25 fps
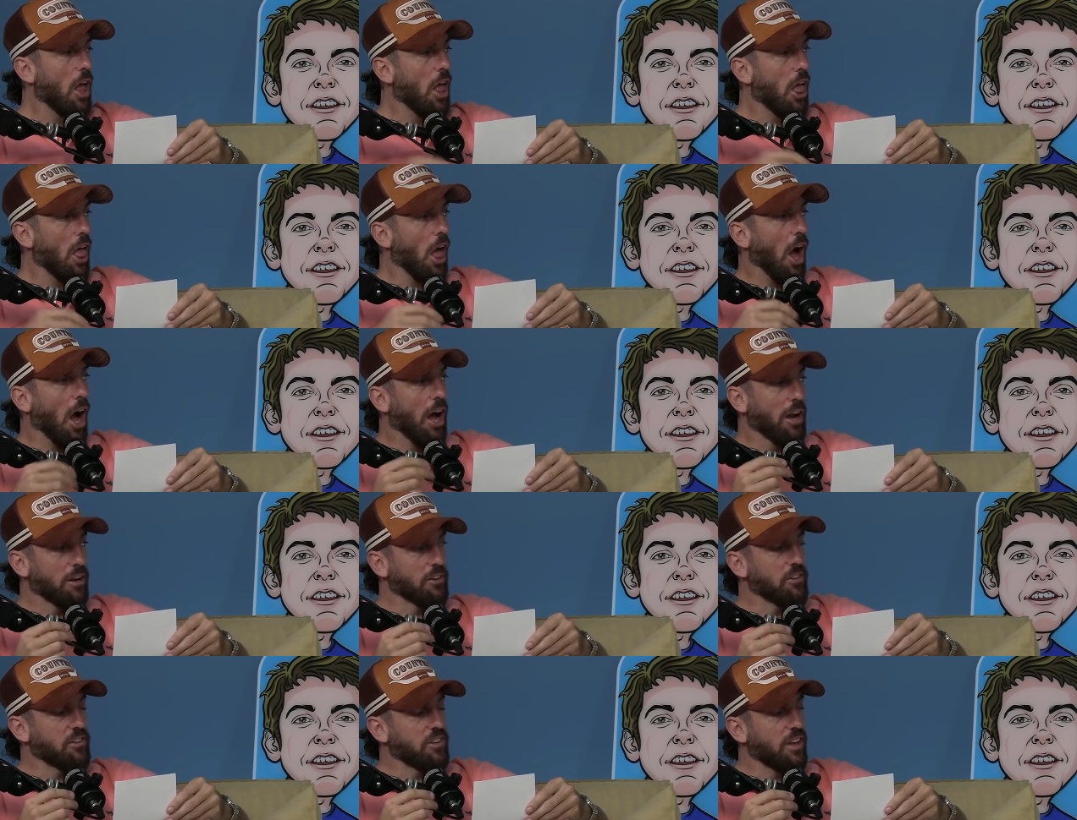
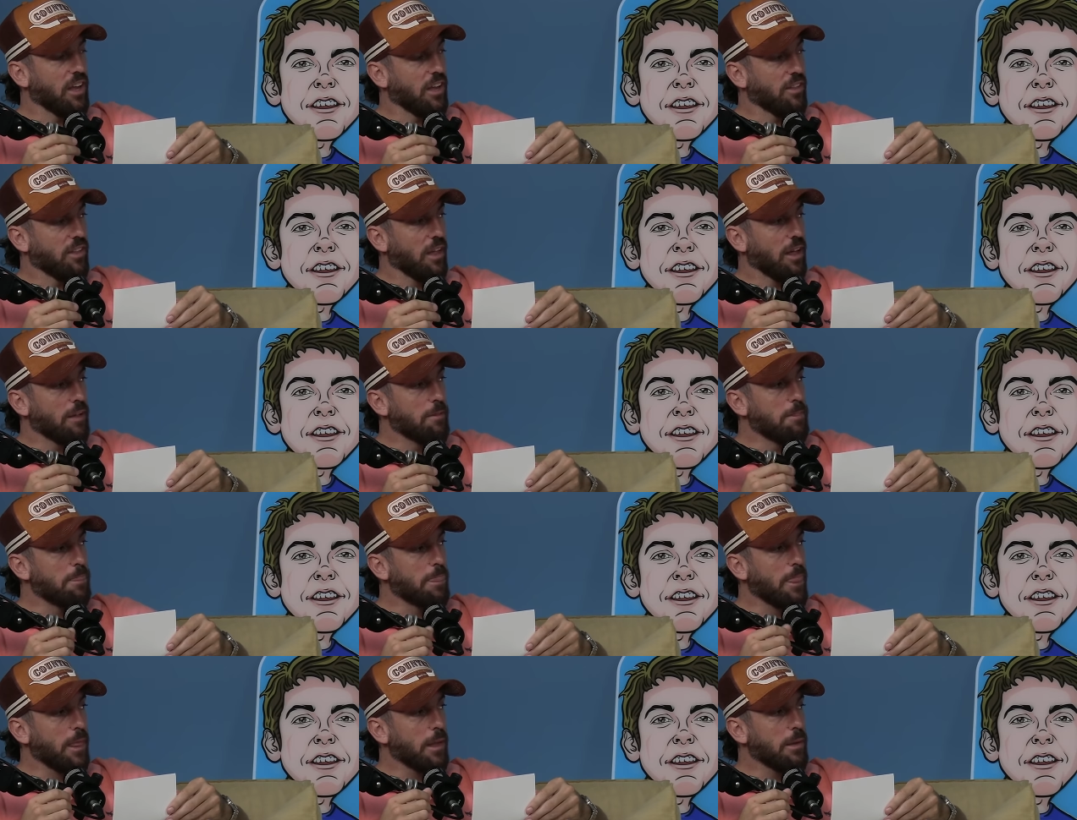Speaker 1: I understand that.
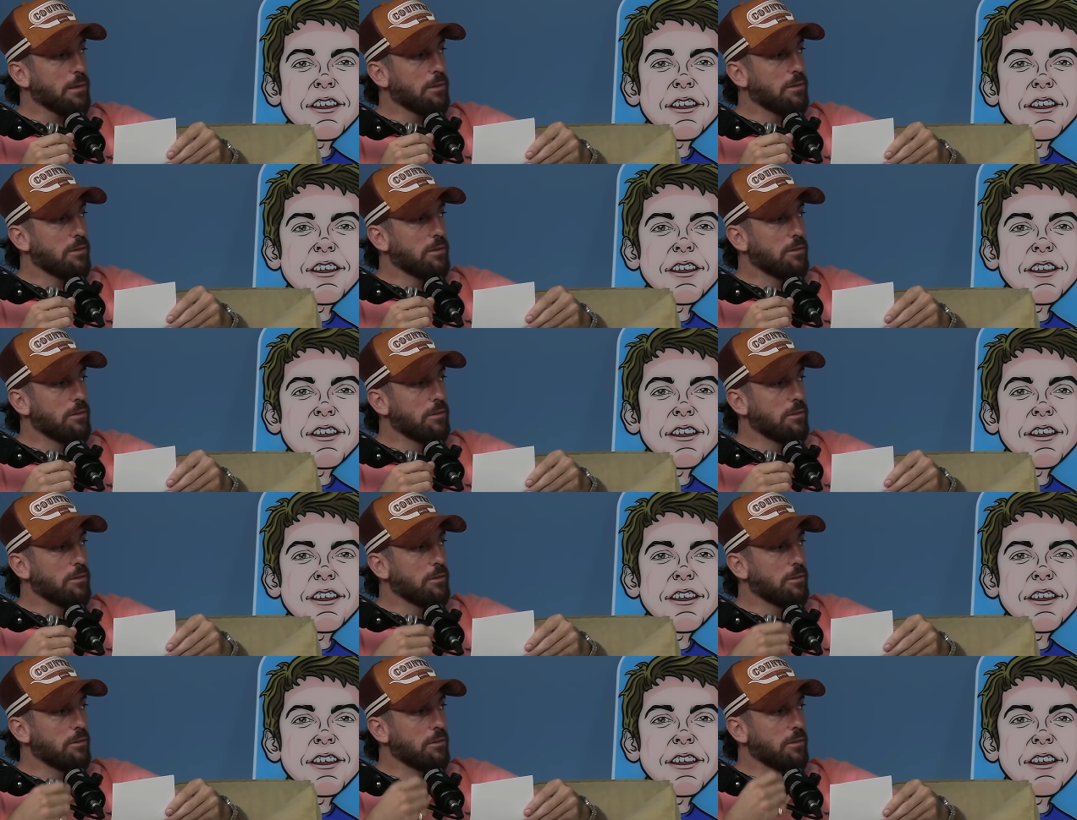
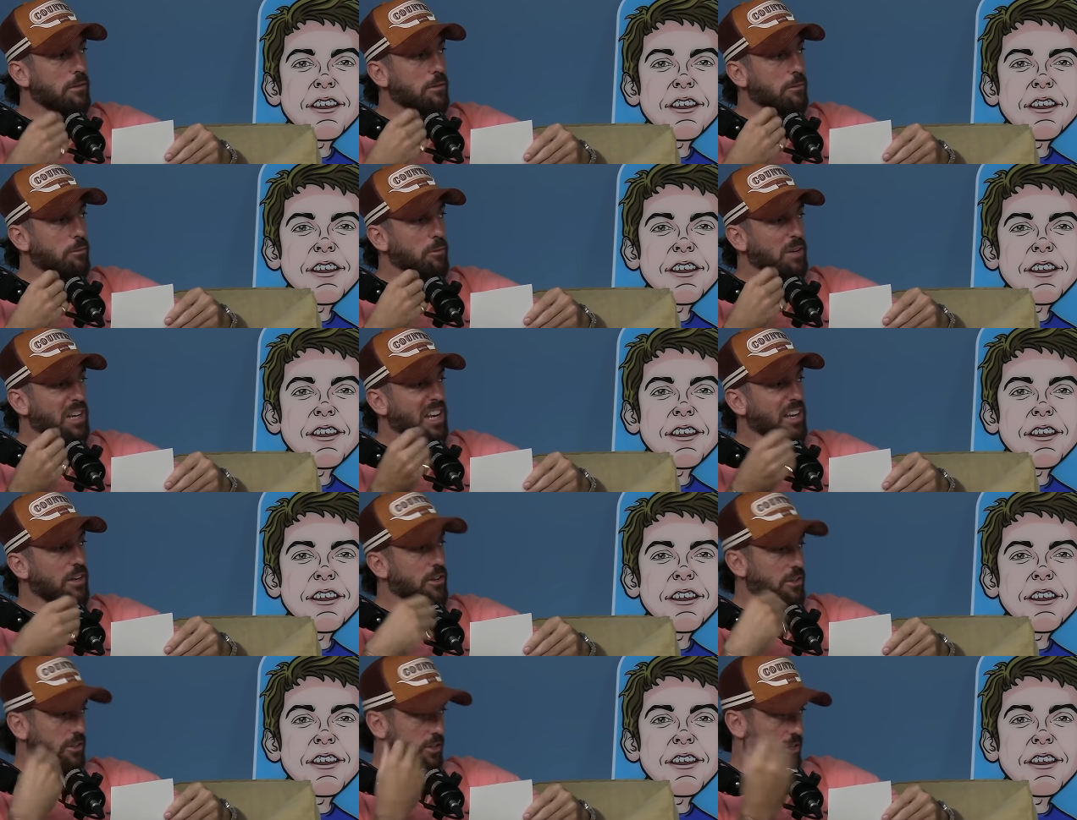We
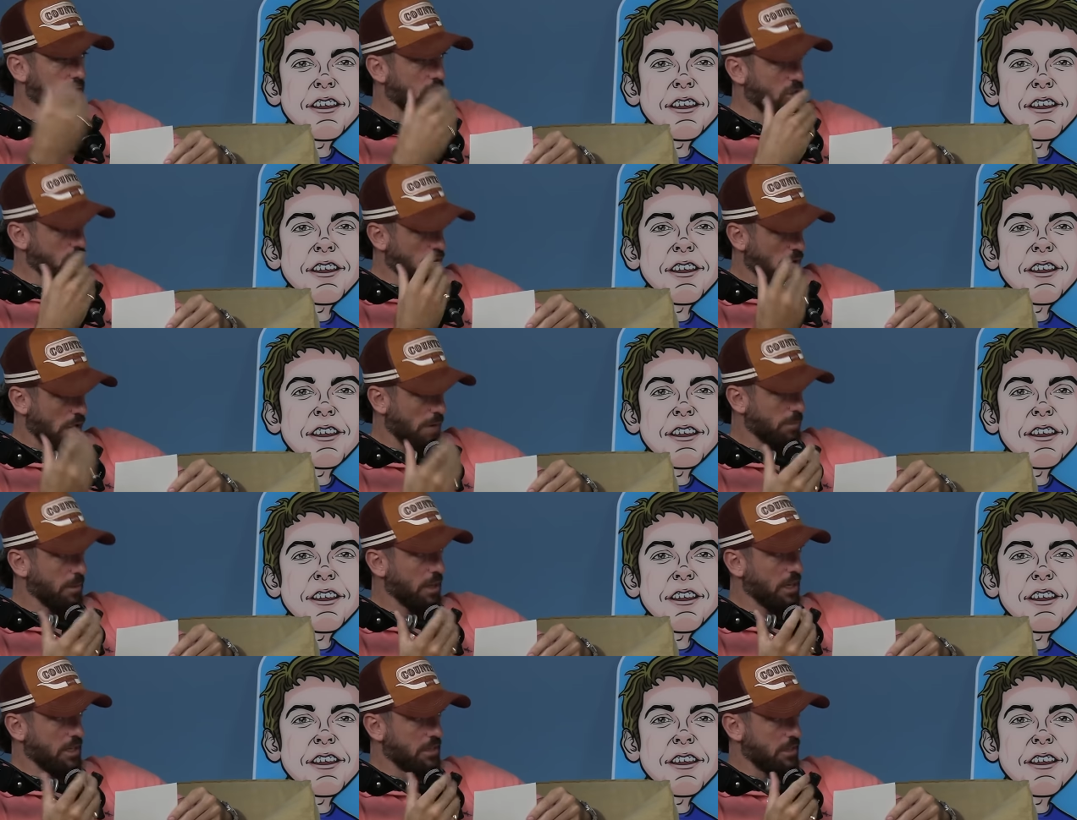need to
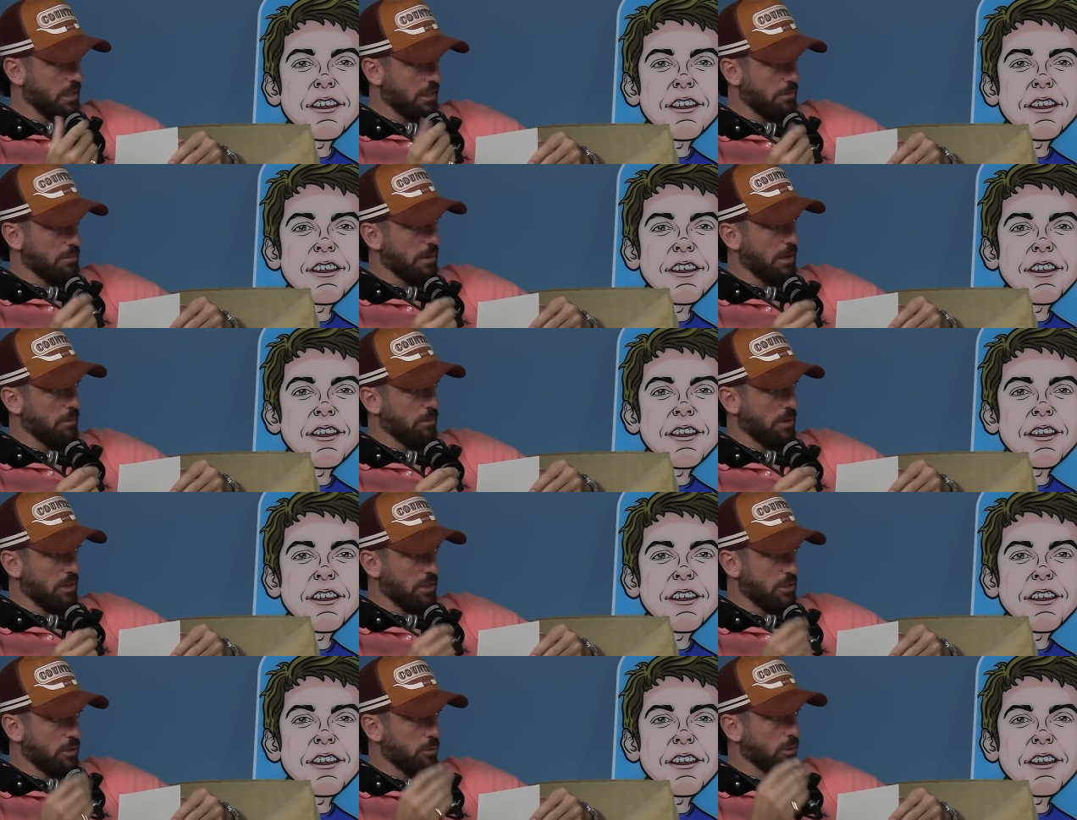describe these to the
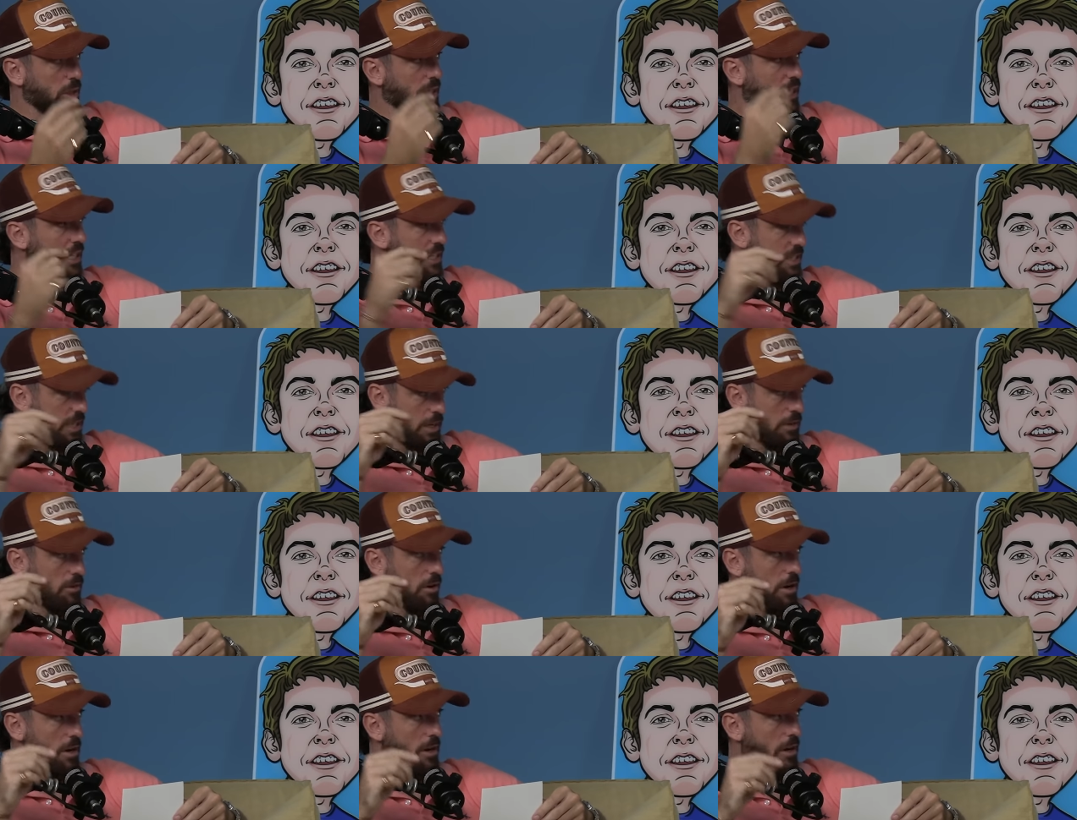bedwetters who are
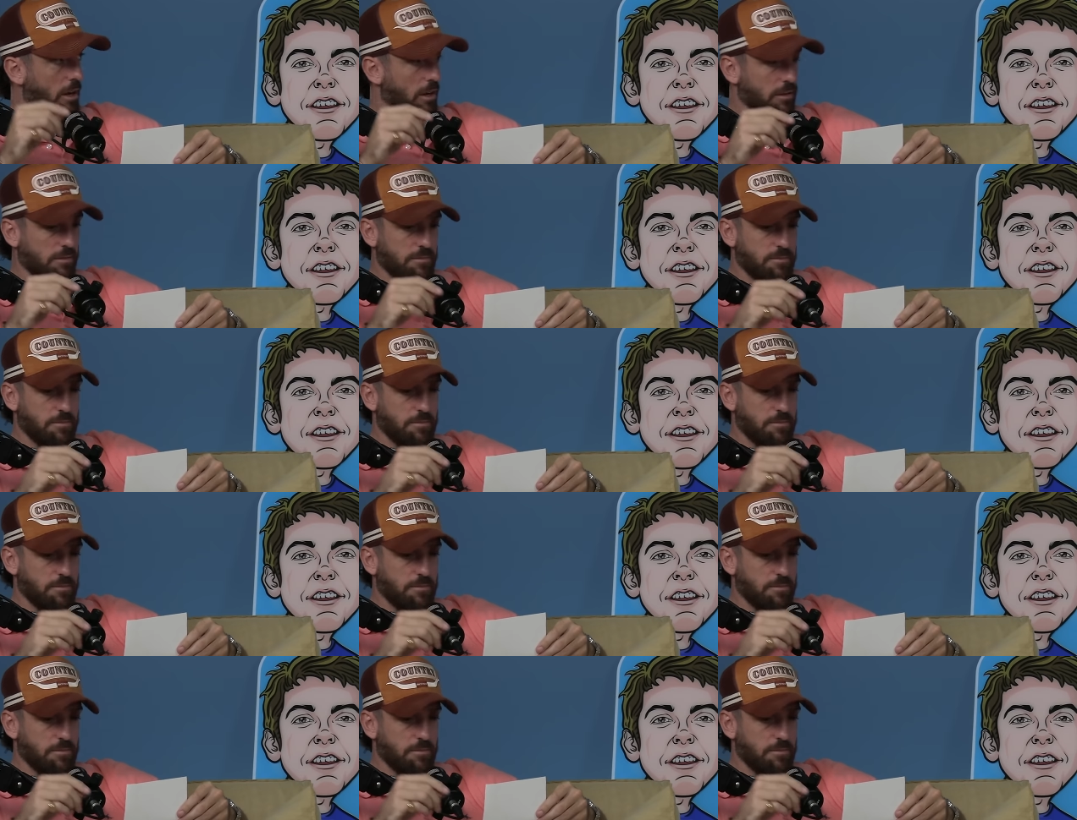listening right now.